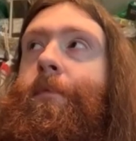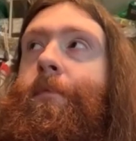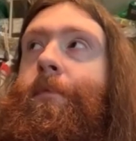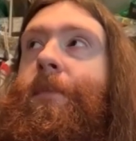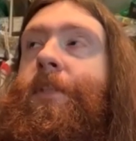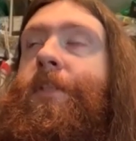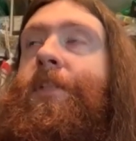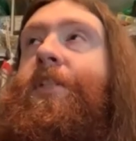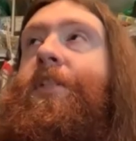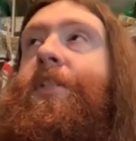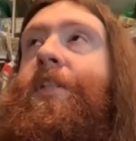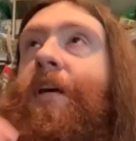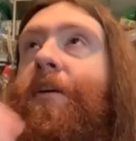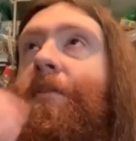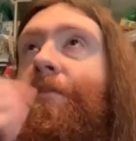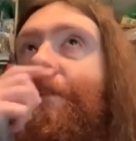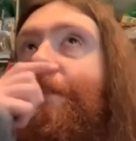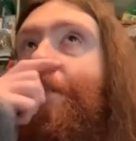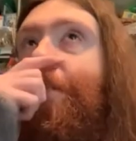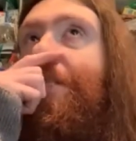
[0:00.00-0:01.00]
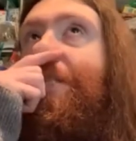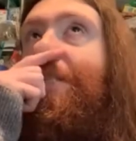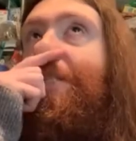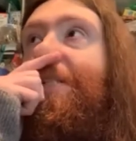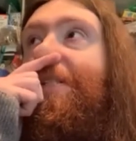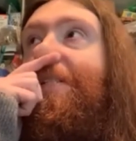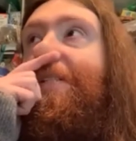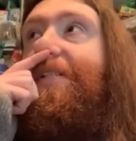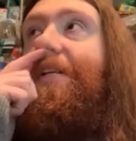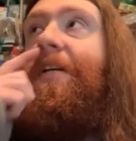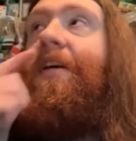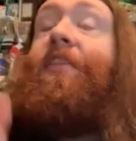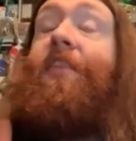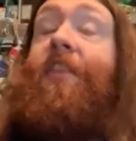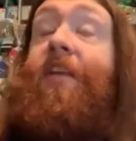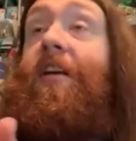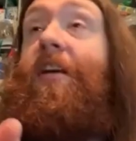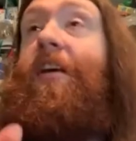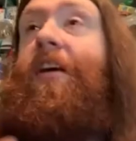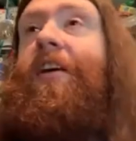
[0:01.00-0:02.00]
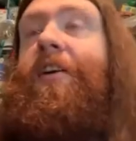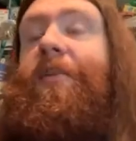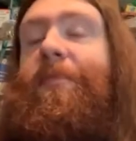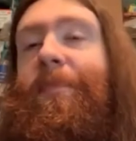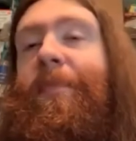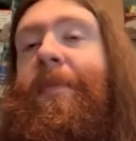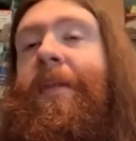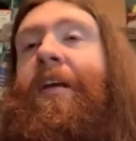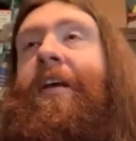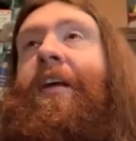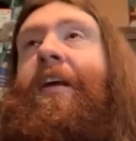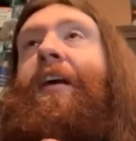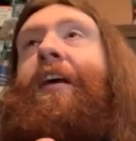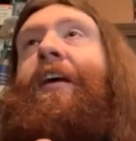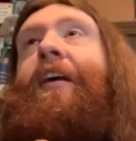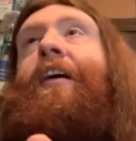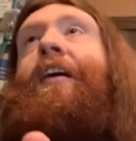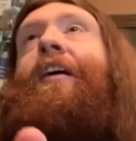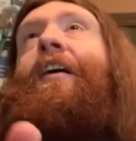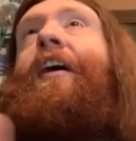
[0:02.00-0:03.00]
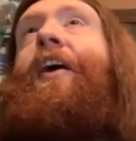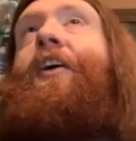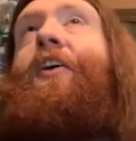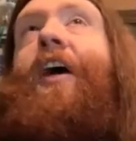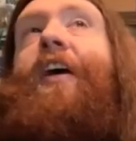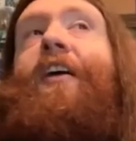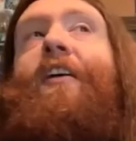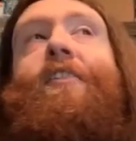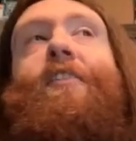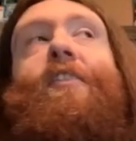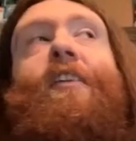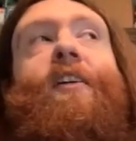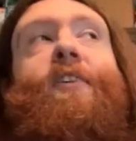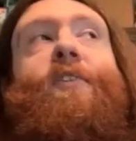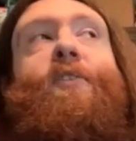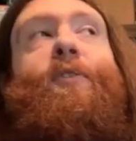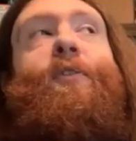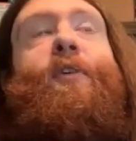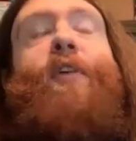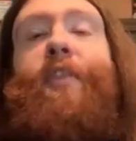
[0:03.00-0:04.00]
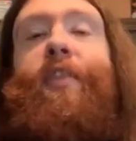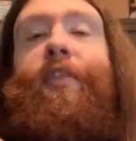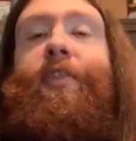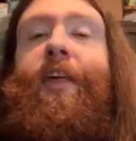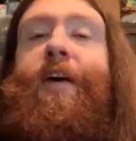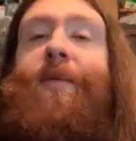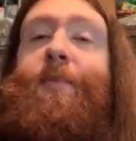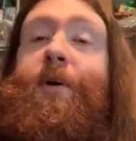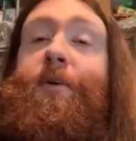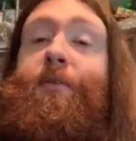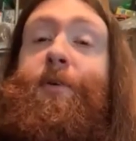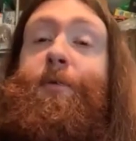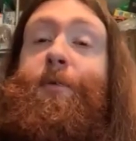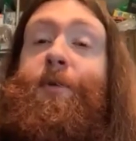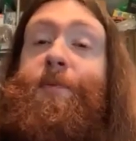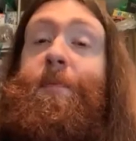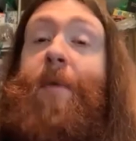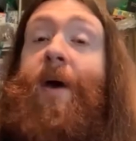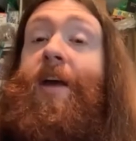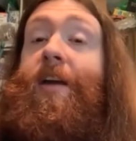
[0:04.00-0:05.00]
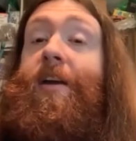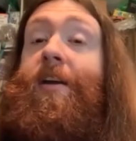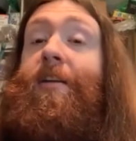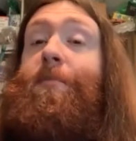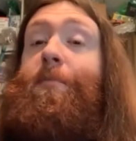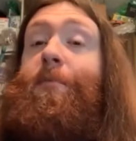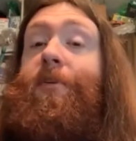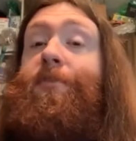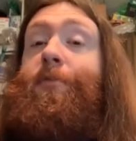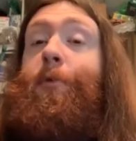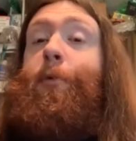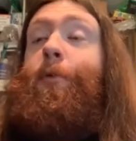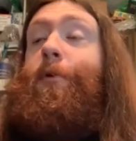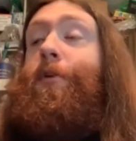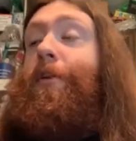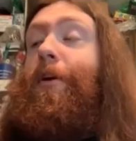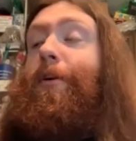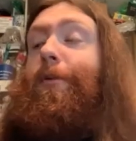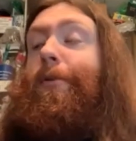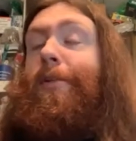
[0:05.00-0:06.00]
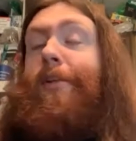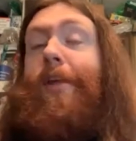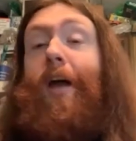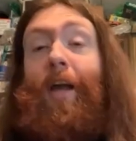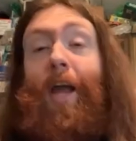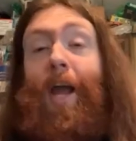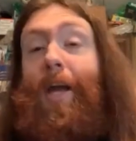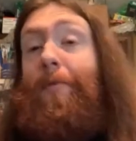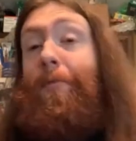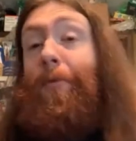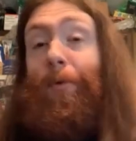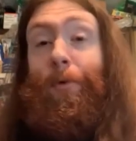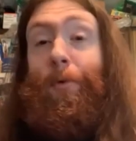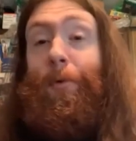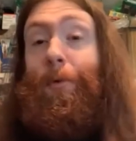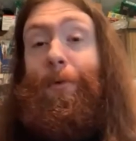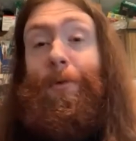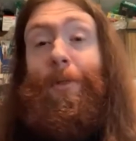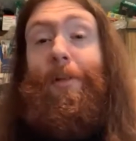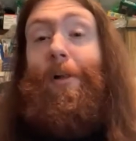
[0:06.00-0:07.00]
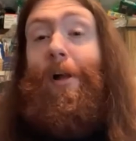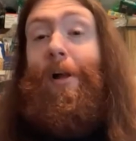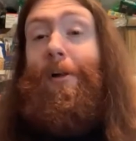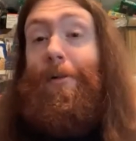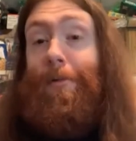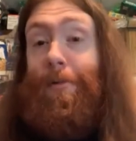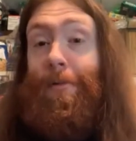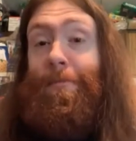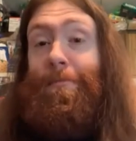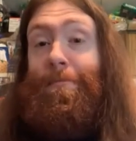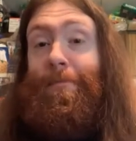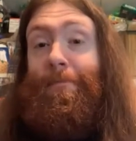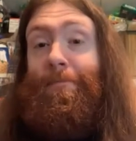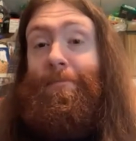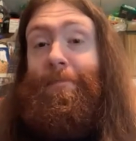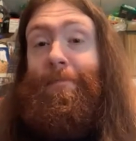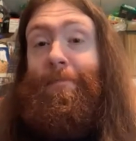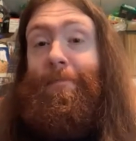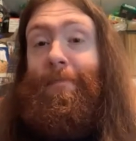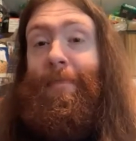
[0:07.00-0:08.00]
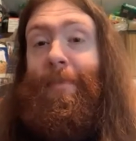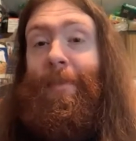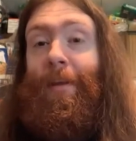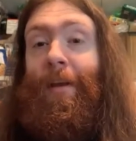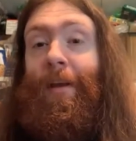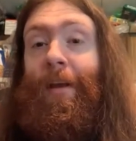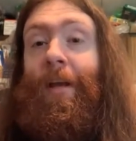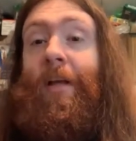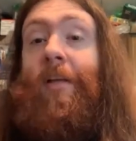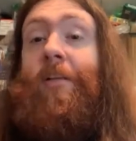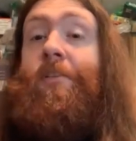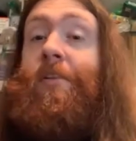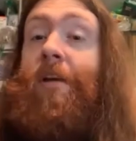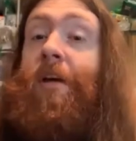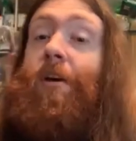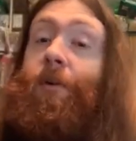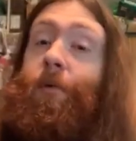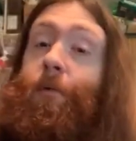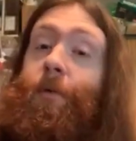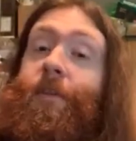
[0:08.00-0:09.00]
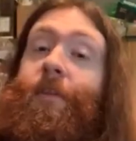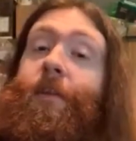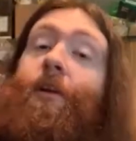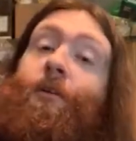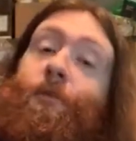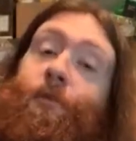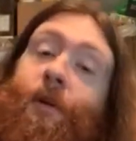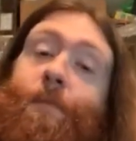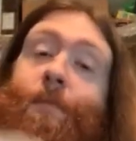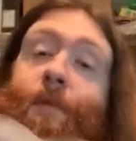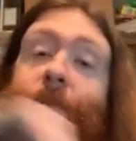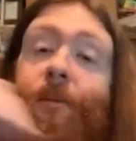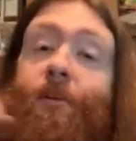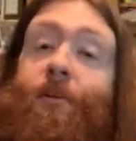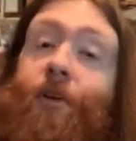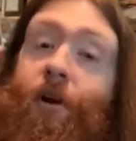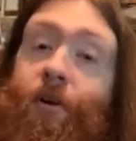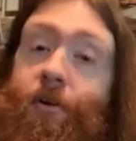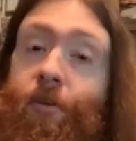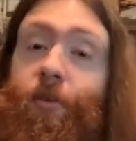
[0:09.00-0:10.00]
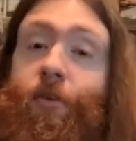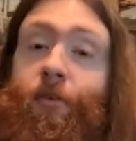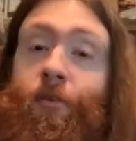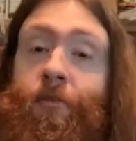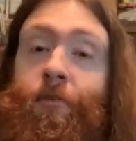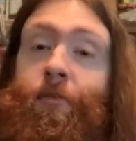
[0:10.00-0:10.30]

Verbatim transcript: seventies. The um, okay, so that movie was made before there was like animal cruelty laws. So when they're ripping the turtle,